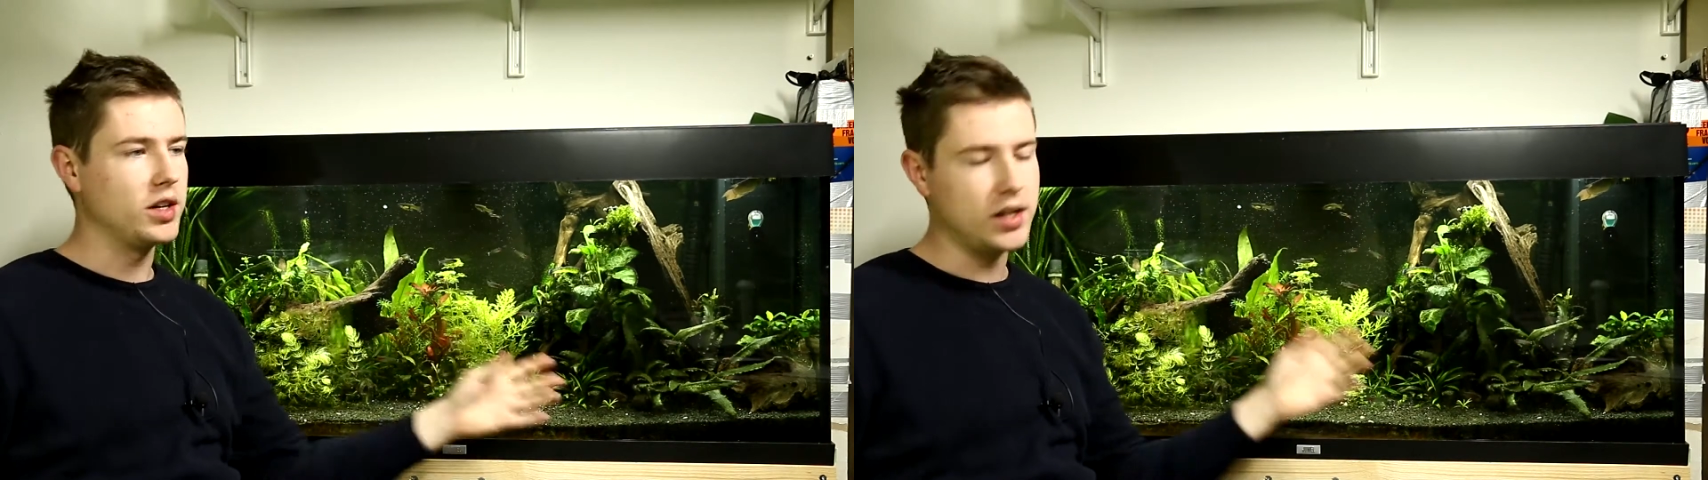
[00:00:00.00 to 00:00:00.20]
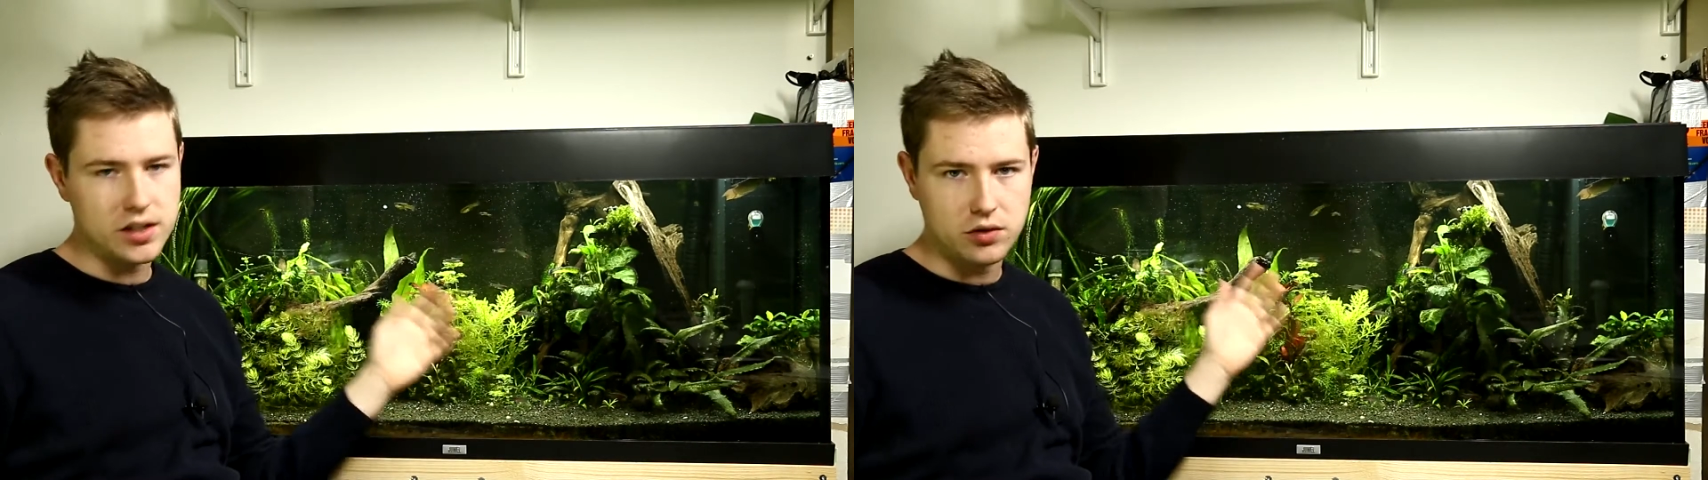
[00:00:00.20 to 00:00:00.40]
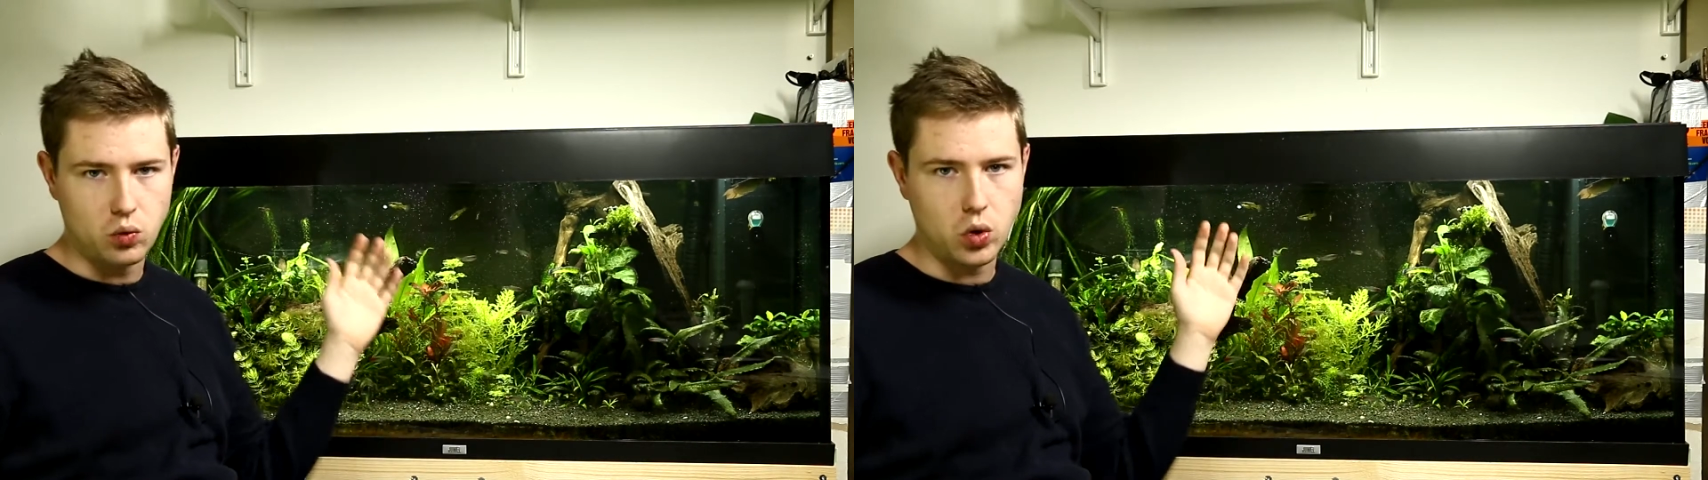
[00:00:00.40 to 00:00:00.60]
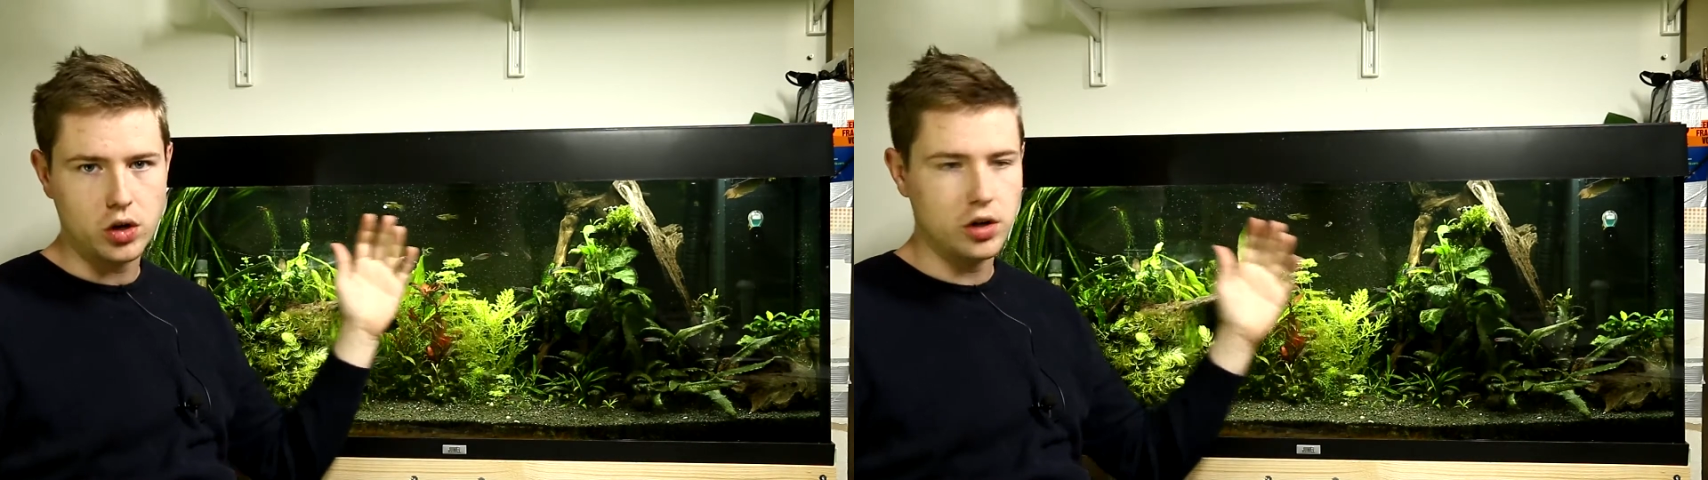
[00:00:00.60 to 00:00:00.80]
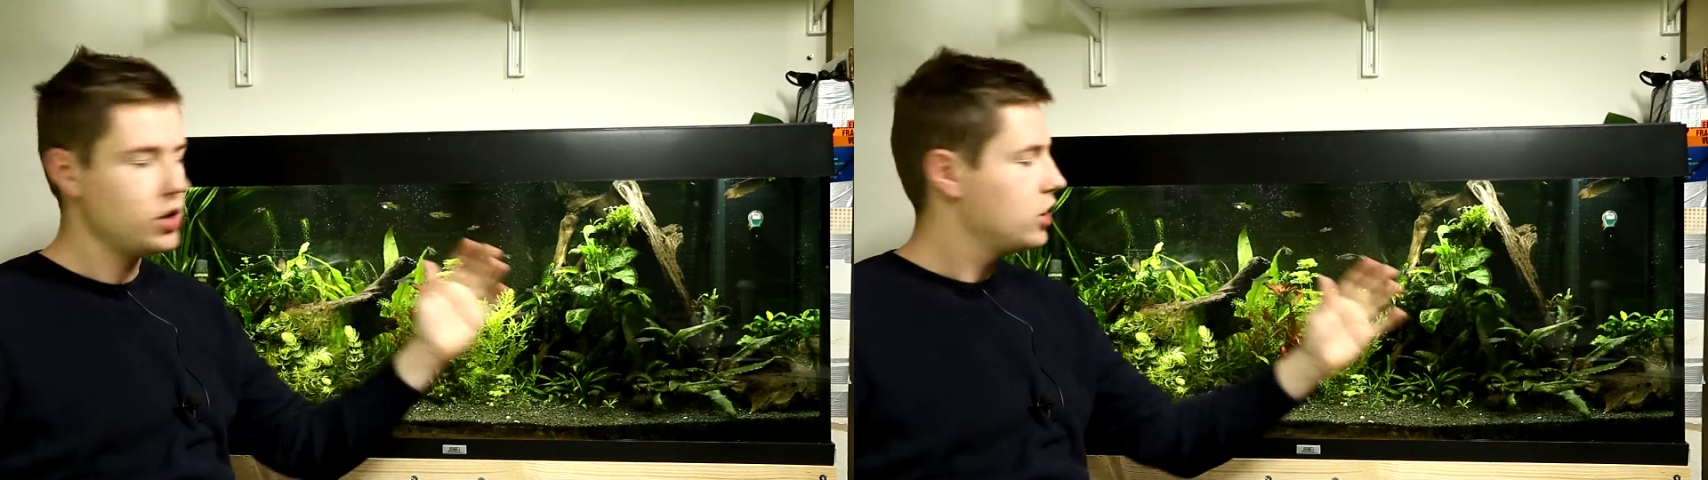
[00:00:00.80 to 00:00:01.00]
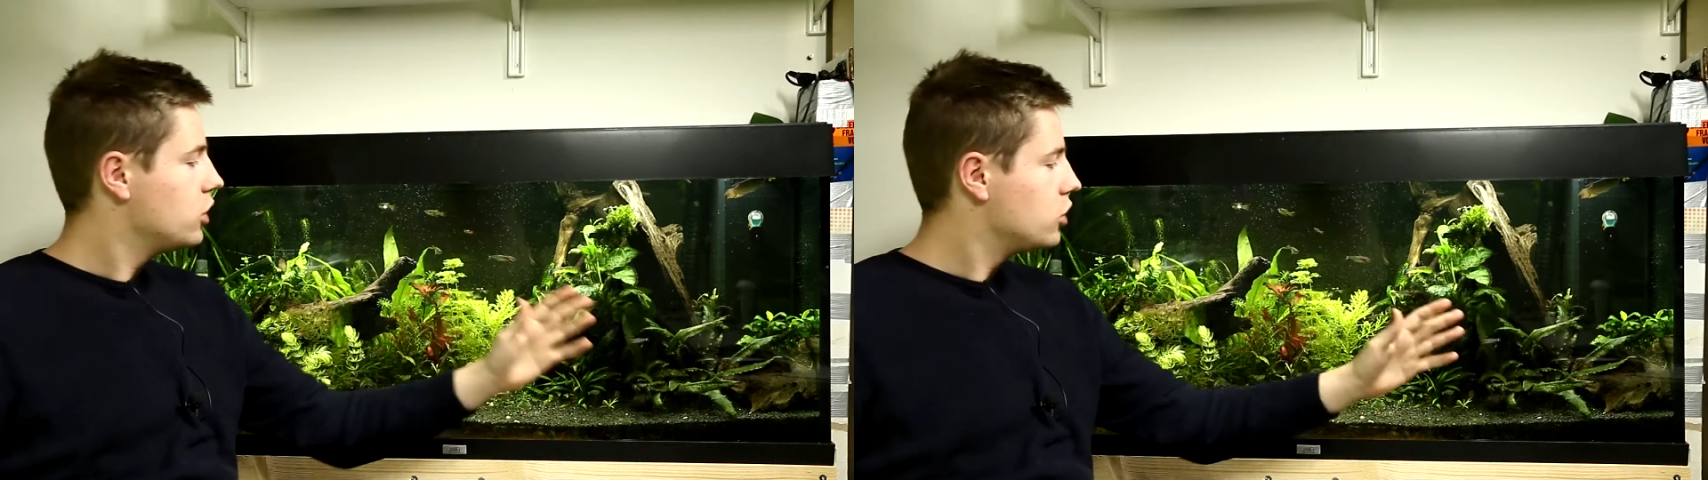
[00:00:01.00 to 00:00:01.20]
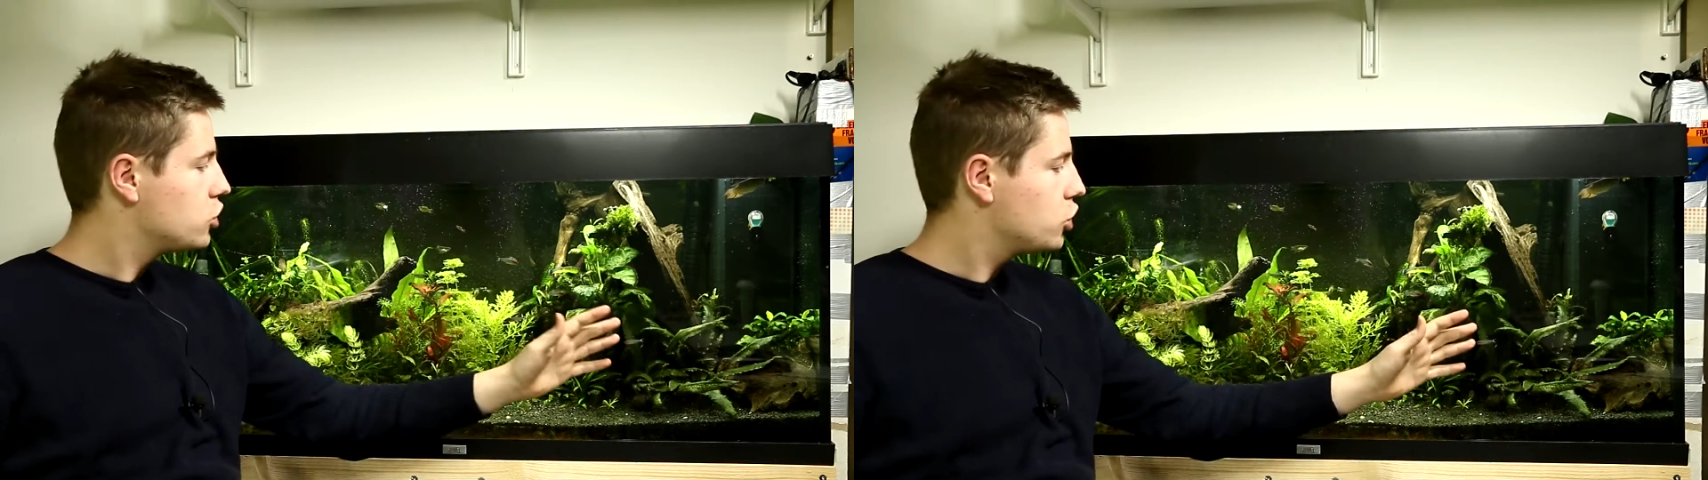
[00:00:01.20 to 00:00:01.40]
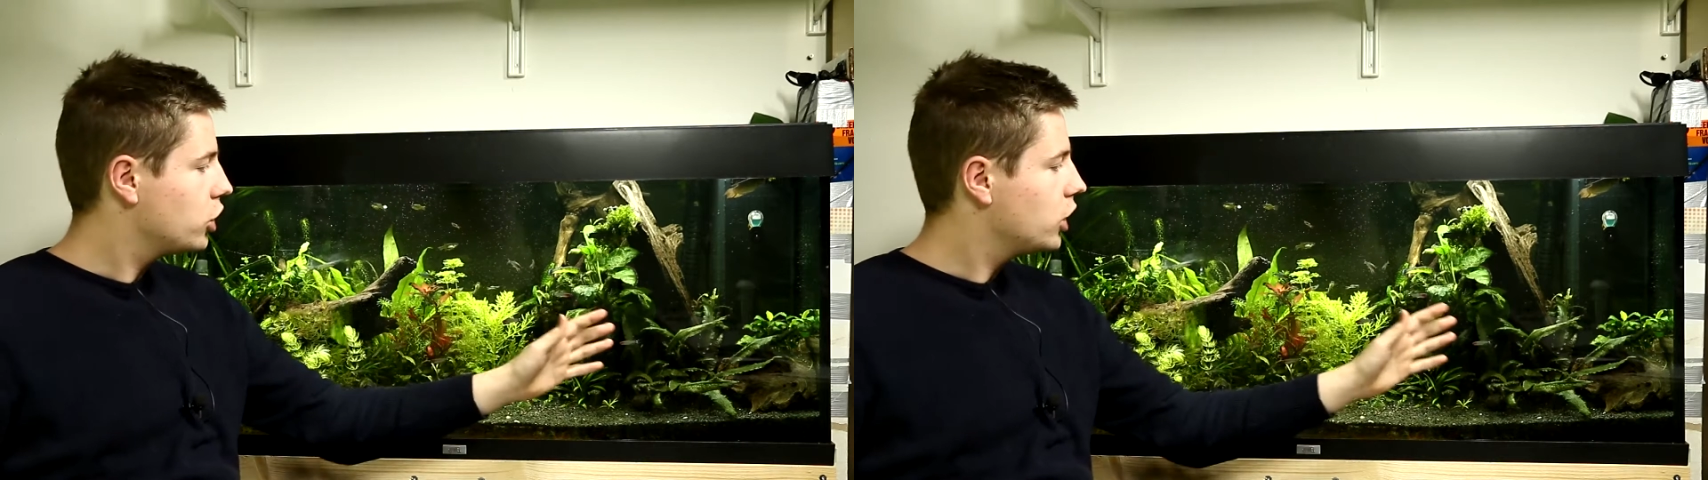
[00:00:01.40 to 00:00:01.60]
Is water
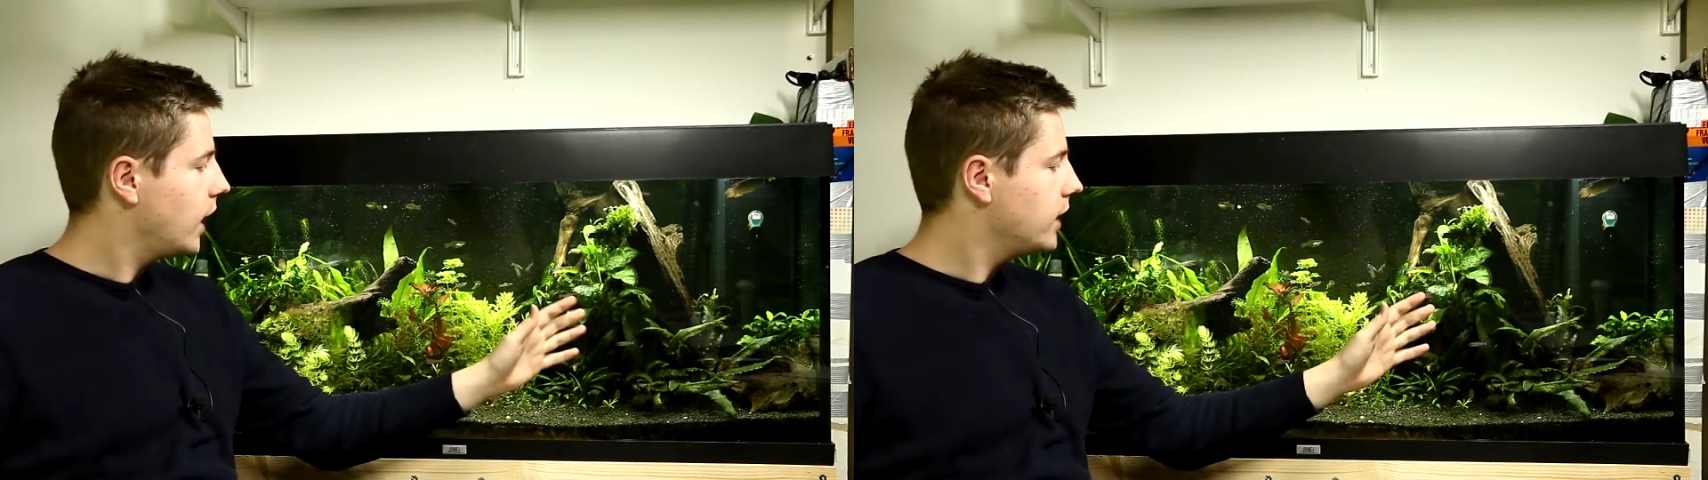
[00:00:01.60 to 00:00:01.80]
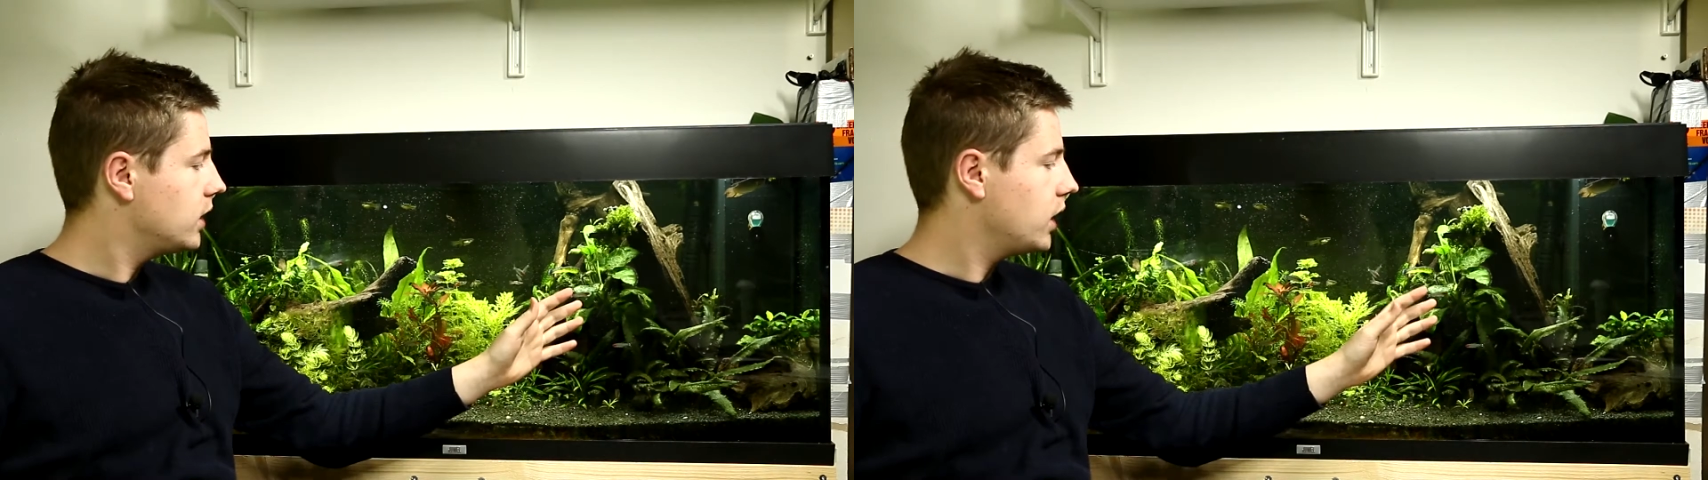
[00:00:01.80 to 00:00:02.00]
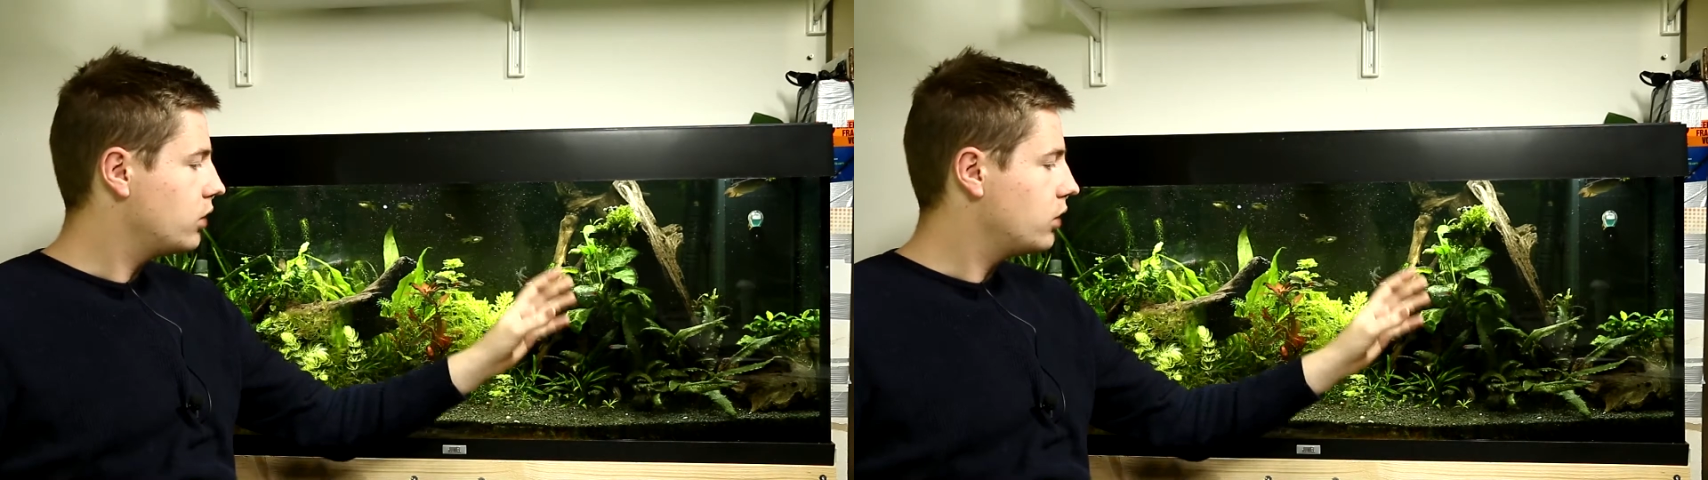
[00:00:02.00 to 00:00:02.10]
circulating